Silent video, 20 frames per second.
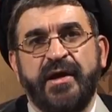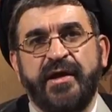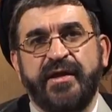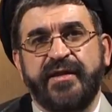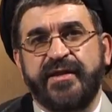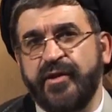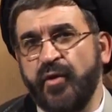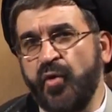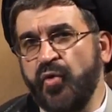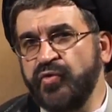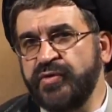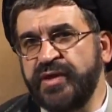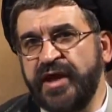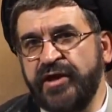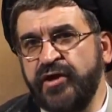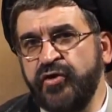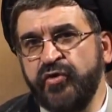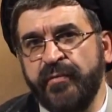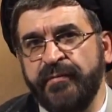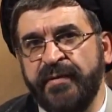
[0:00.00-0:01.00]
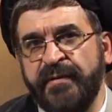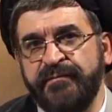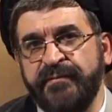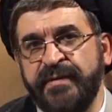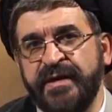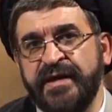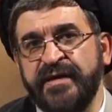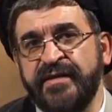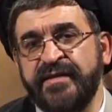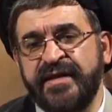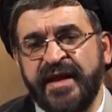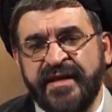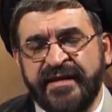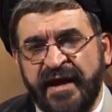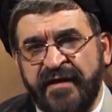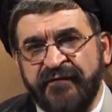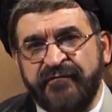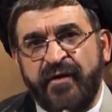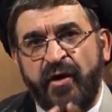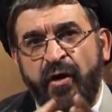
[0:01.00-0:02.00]
So the human beings that
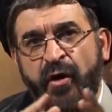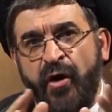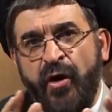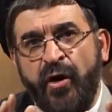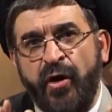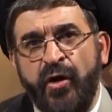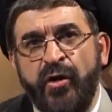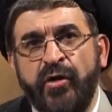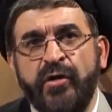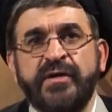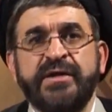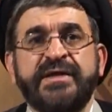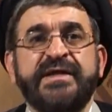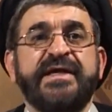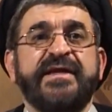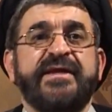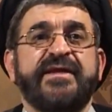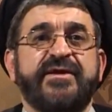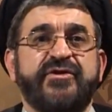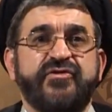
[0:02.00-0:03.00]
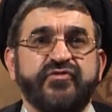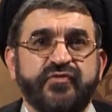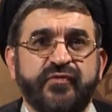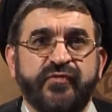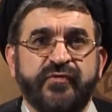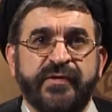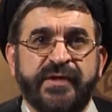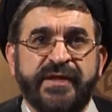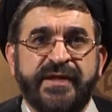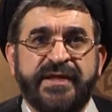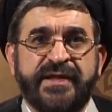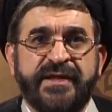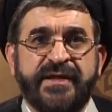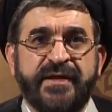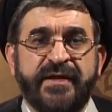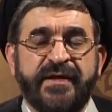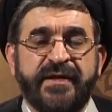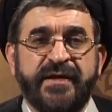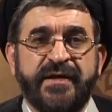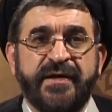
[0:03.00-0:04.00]
have all these tools
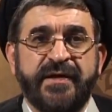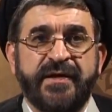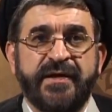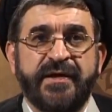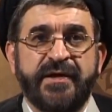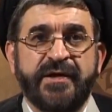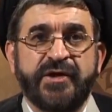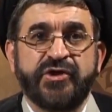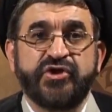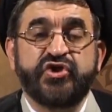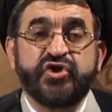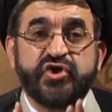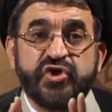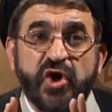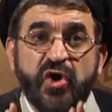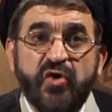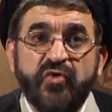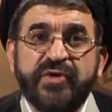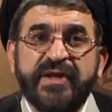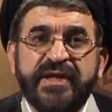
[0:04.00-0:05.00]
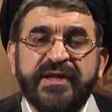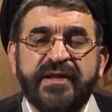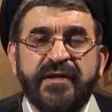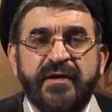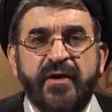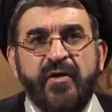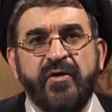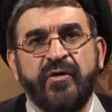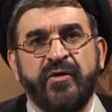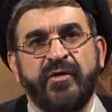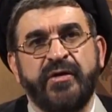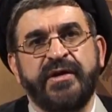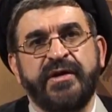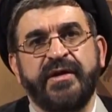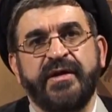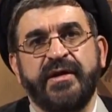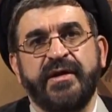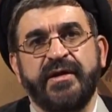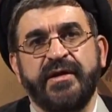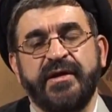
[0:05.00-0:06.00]
to know his
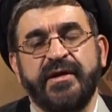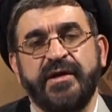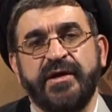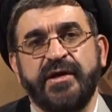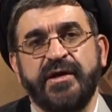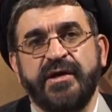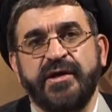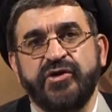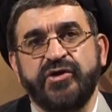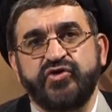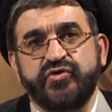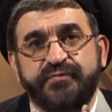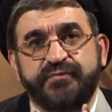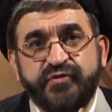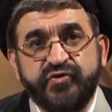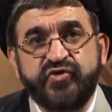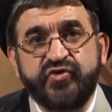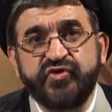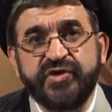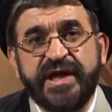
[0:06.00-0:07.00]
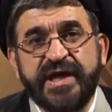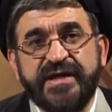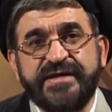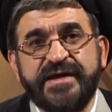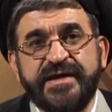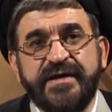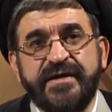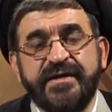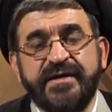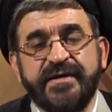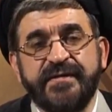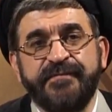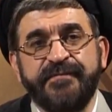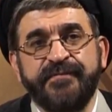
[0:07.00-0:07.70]
Lord, to put together